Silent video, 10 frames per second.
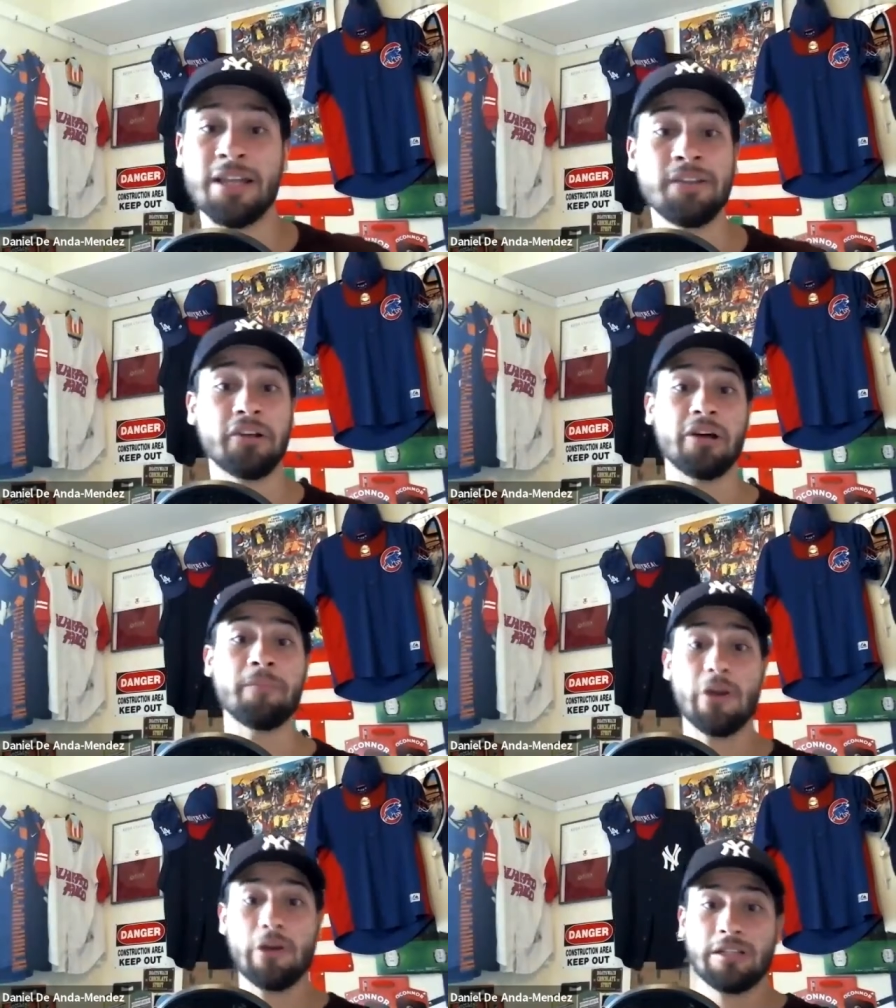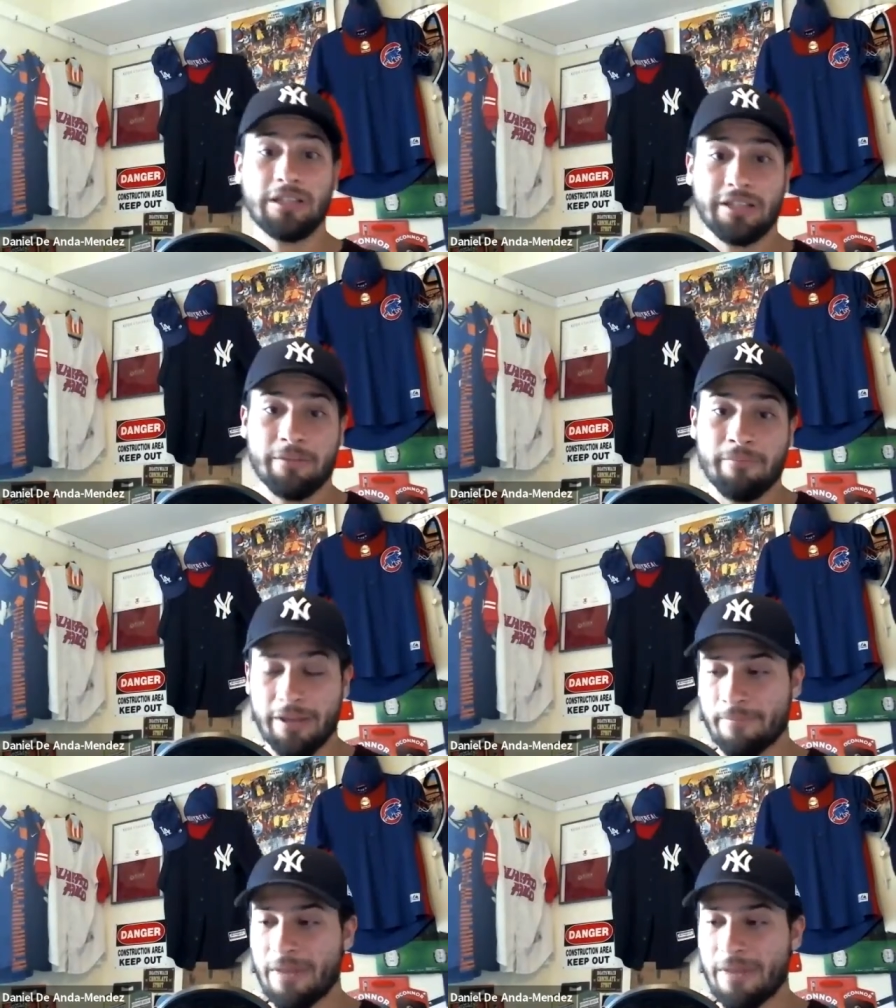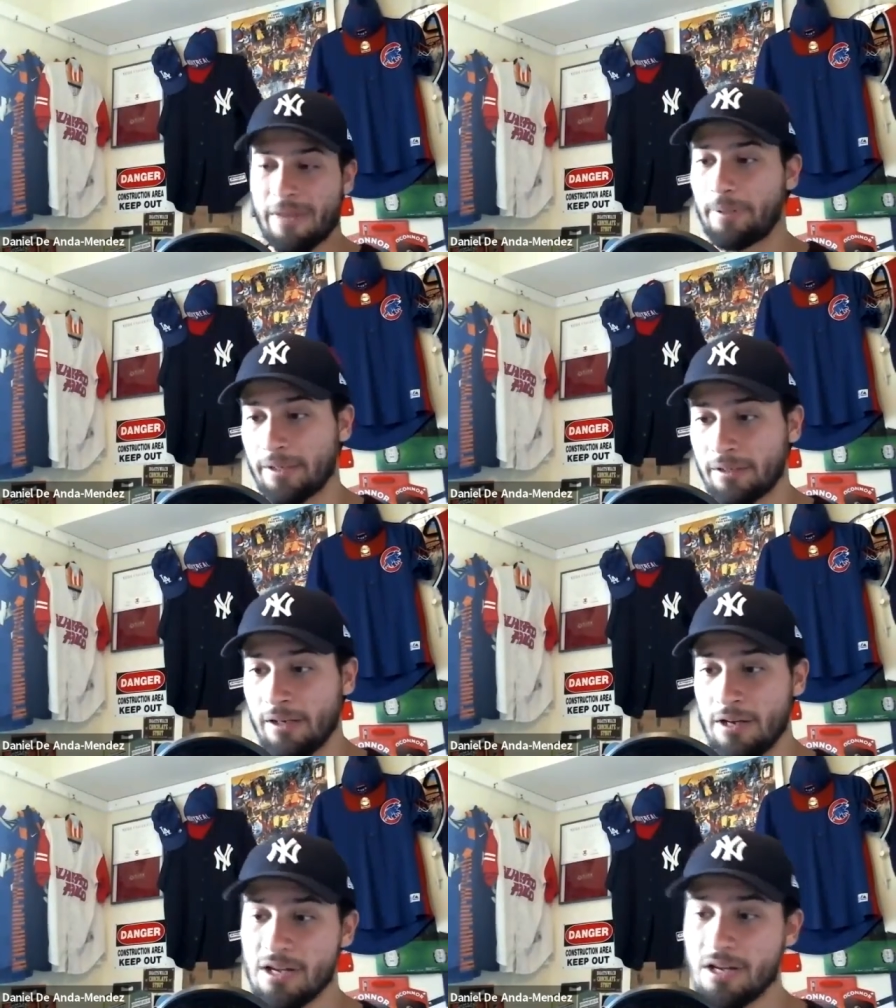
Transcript: than the American League, in my opinion.